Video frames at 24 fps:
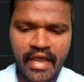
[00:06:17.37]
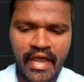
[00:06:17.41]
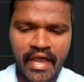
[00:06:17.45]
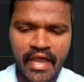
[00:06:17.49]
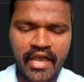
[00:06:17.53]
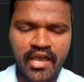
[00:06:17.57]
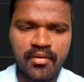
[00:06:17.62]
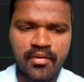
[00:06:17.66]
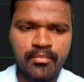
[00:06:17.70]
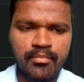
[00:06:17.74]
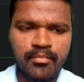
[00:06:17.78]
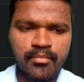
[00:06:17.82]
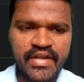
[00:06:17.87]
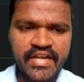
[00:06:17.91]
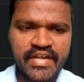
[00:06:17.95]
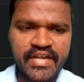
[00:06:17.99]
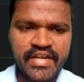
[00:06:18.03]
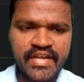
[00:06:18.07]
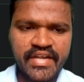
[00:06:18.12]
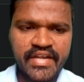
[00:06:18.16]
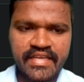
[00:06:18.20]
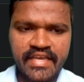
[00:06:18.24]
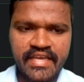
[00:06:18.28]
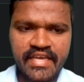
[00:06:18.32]
I am
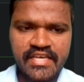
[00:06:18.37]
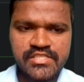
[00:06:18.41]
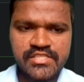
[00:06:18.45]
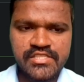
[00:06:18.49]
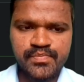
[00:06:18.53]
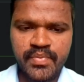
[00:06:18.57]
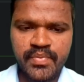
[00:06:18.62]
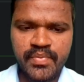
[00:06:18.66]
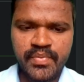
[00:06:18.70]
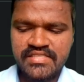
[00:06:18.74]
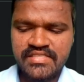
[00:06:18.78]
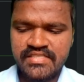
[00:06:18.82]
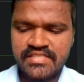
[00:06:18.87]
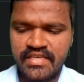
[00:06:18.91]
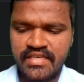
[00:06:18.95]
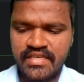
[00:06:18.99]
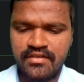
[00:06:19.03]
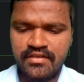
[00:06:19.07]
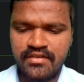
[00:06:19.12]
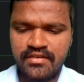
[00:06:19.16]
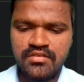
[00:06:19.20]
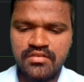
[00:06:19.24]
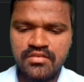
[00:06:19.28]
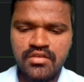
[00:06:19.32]
printing a space
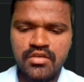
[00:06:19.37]
here.